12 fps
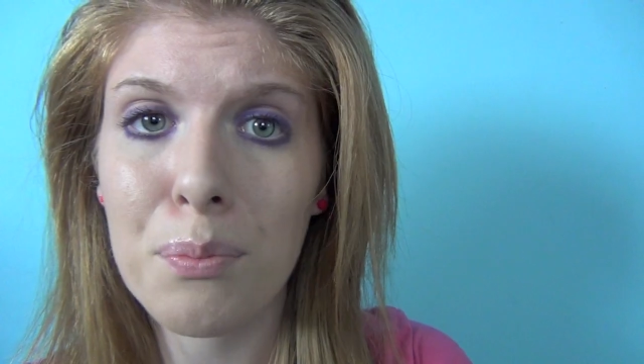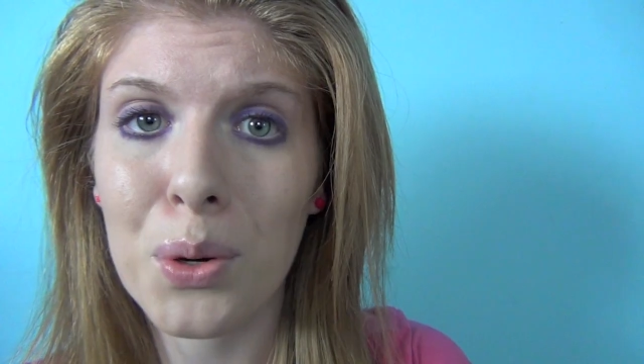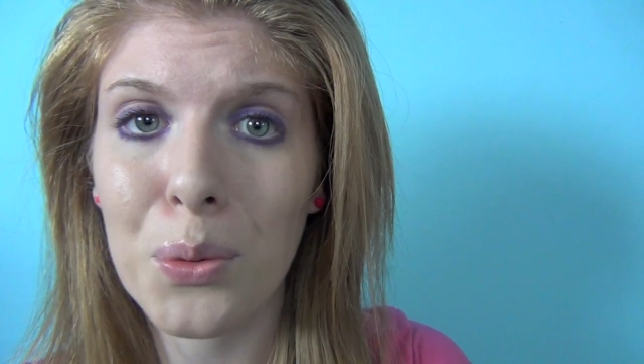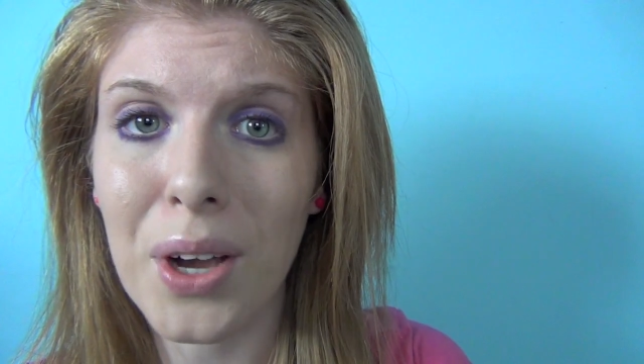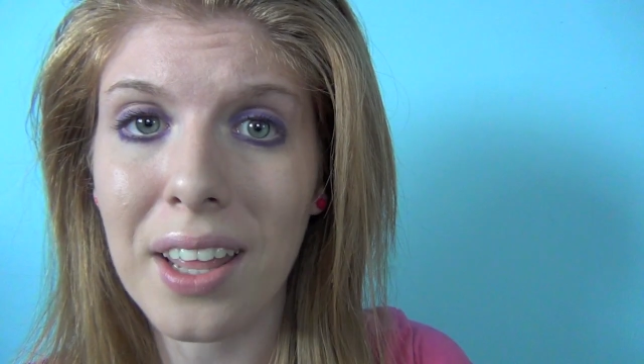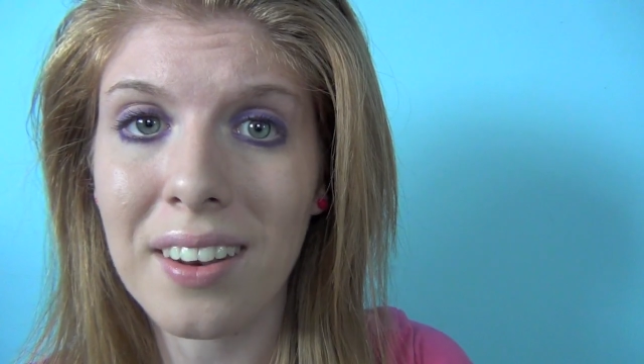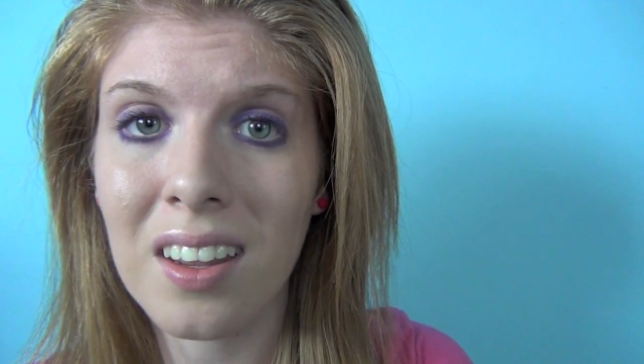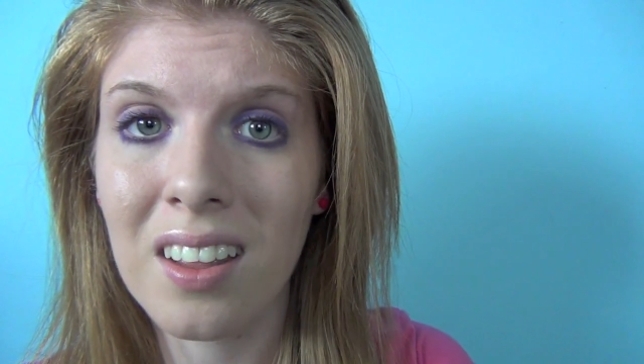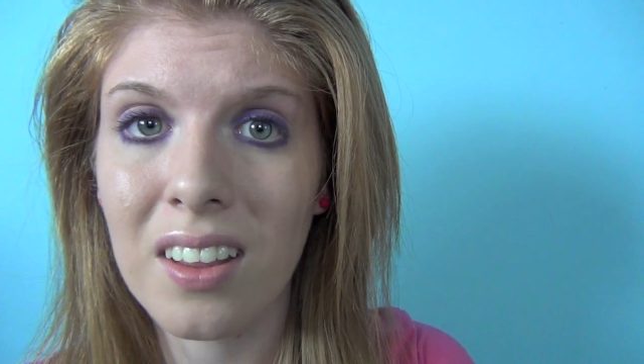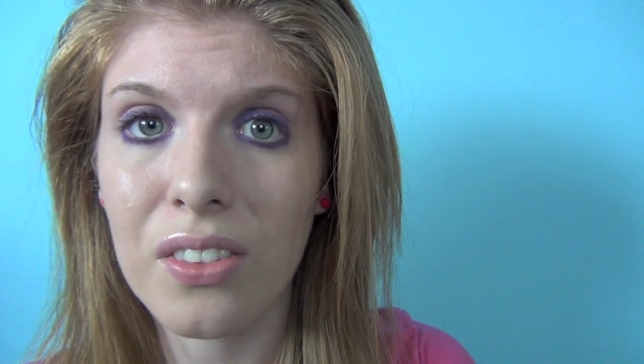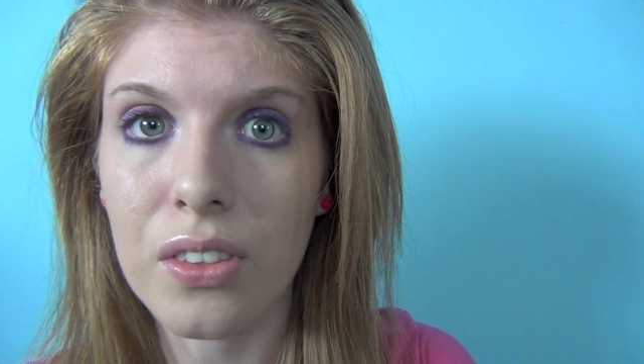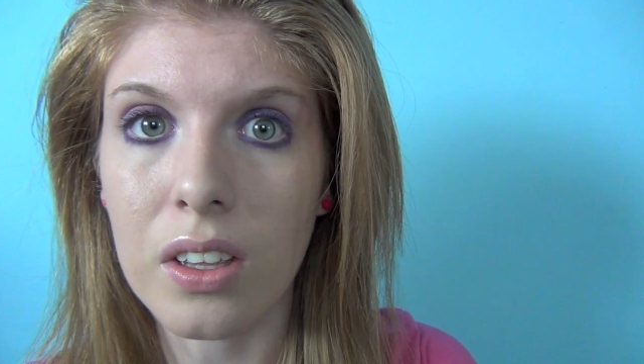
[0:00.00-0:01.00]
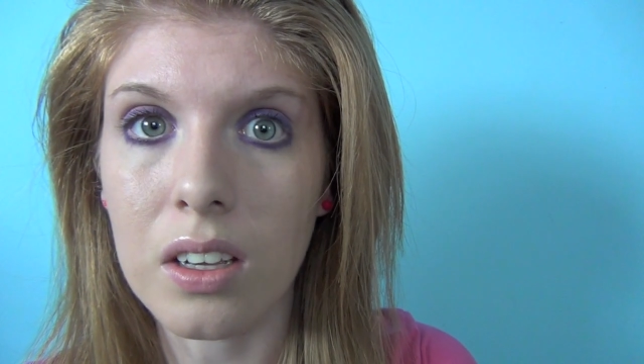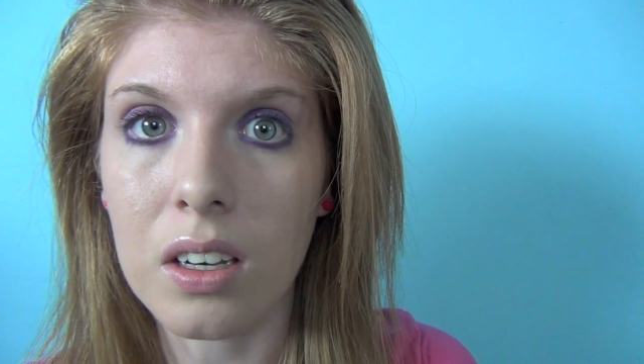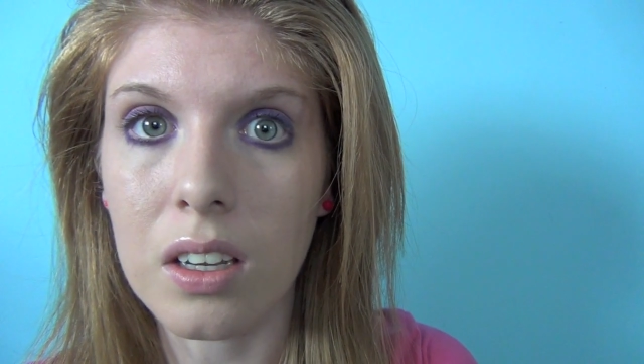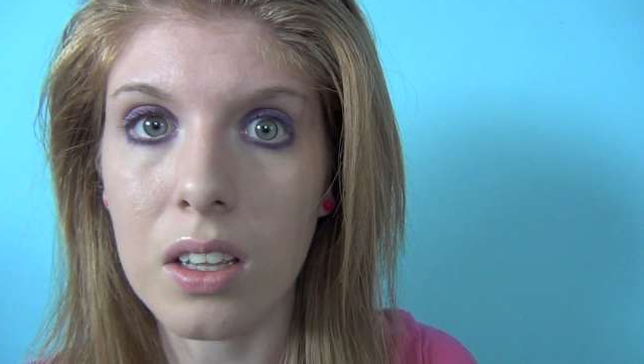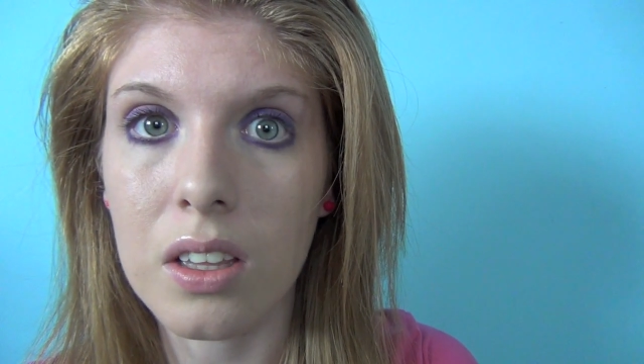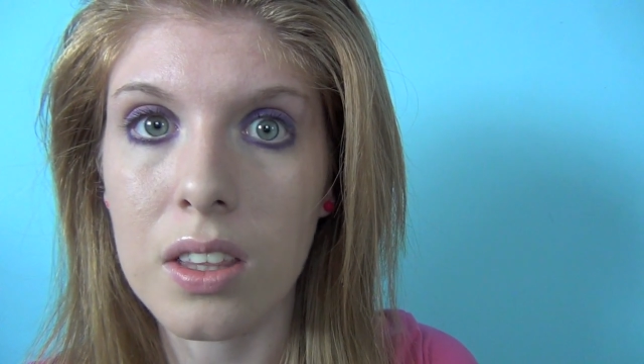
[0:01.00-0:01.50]
But when the
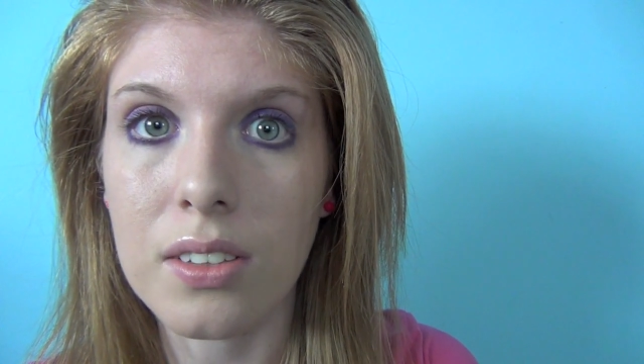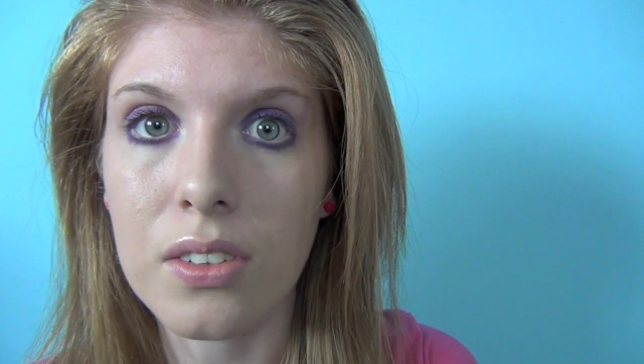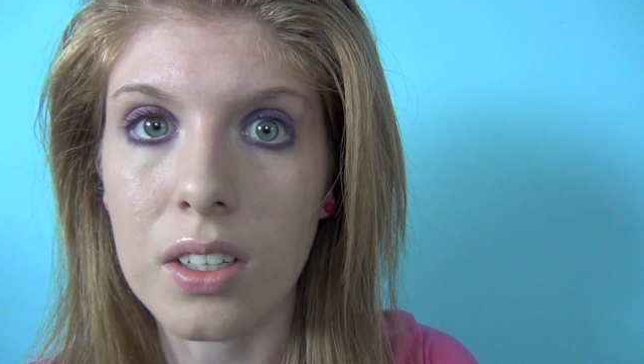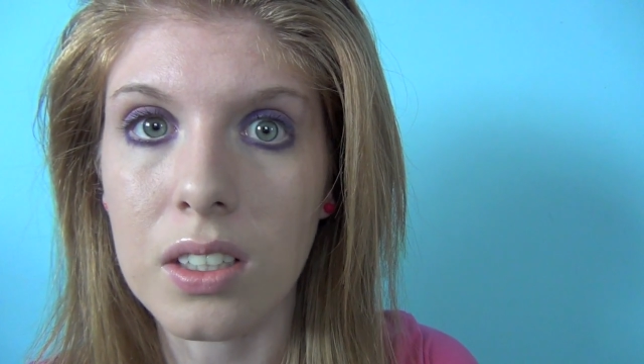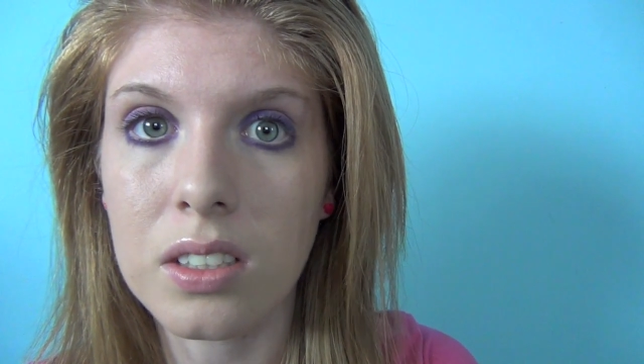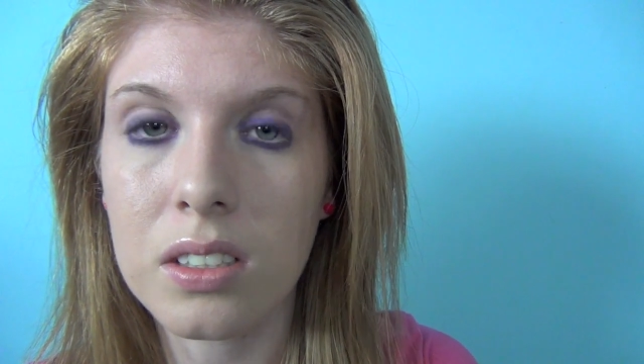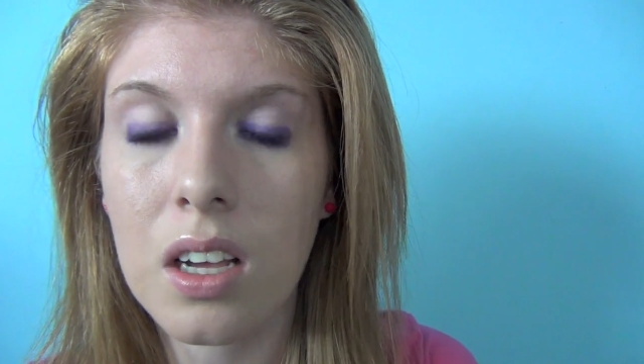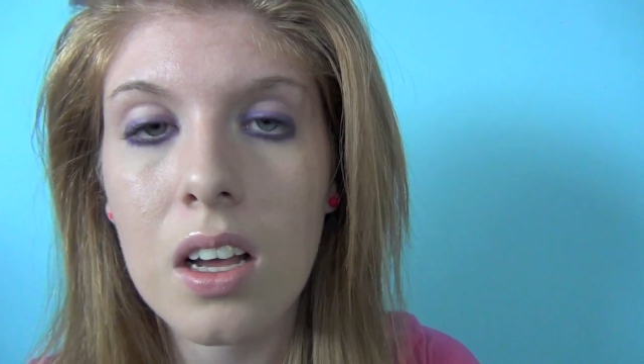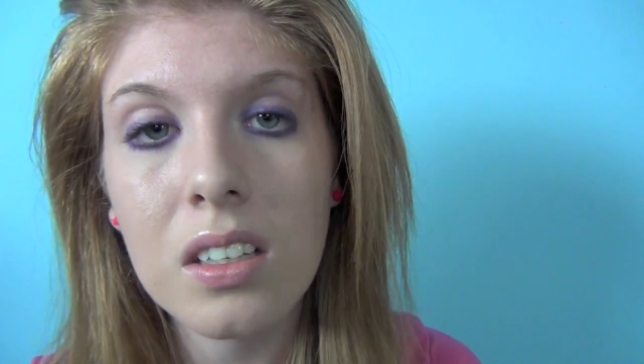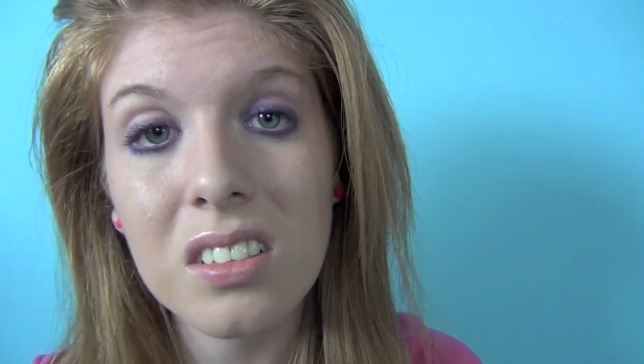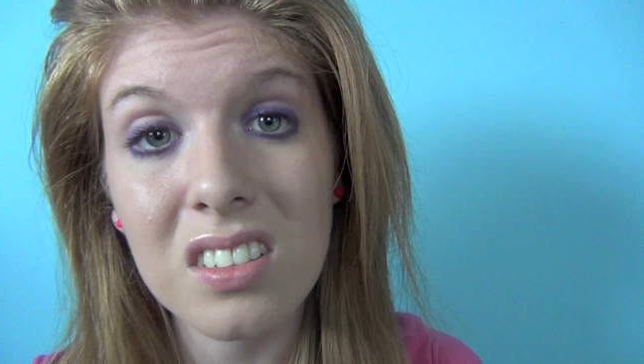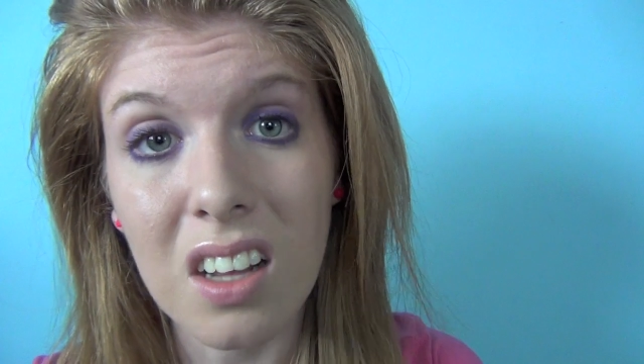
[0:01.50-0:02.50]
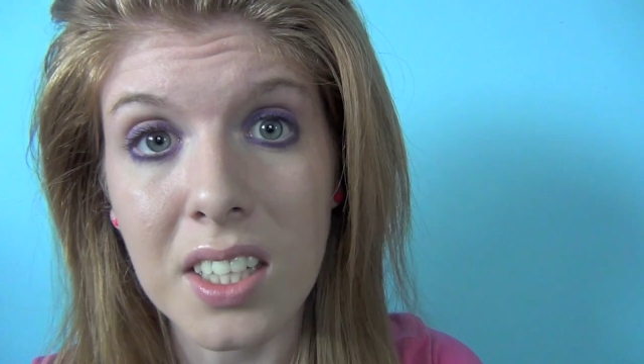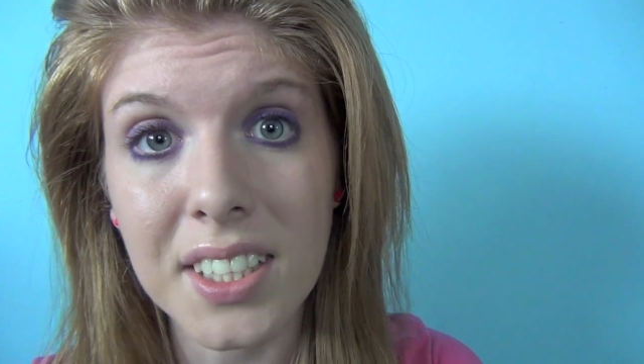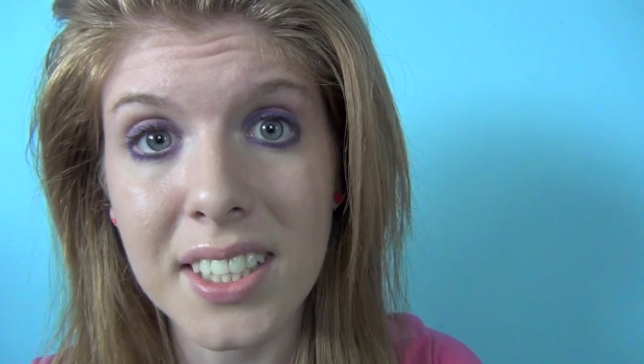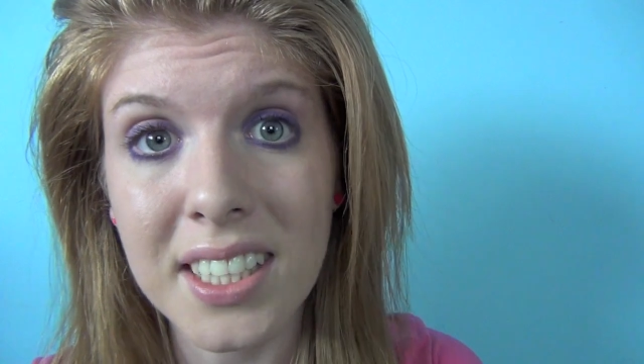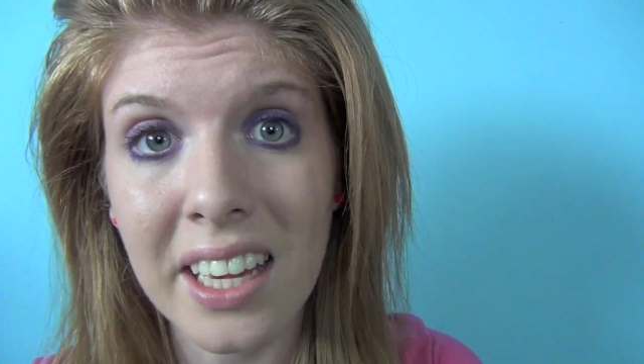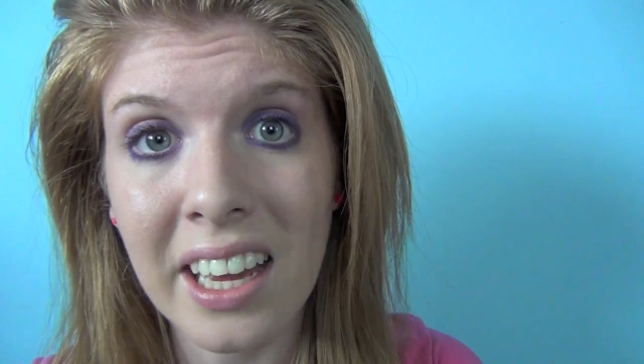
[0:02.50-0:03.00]
anaesthetist
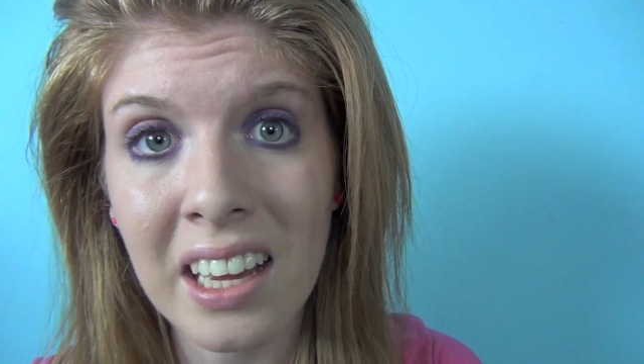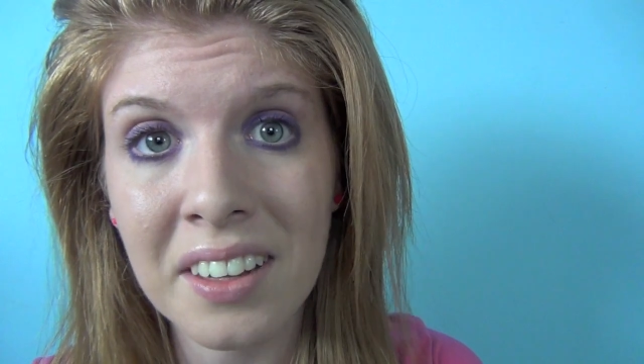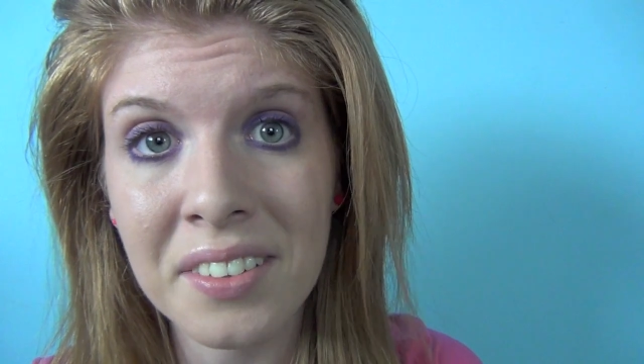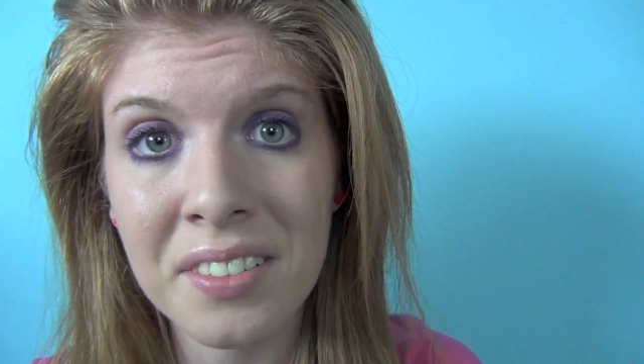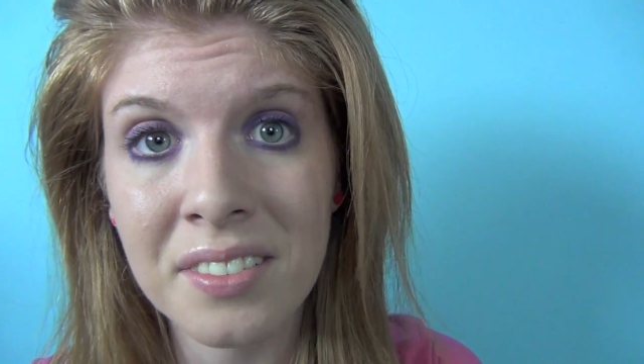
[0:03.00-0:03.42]
starts singing,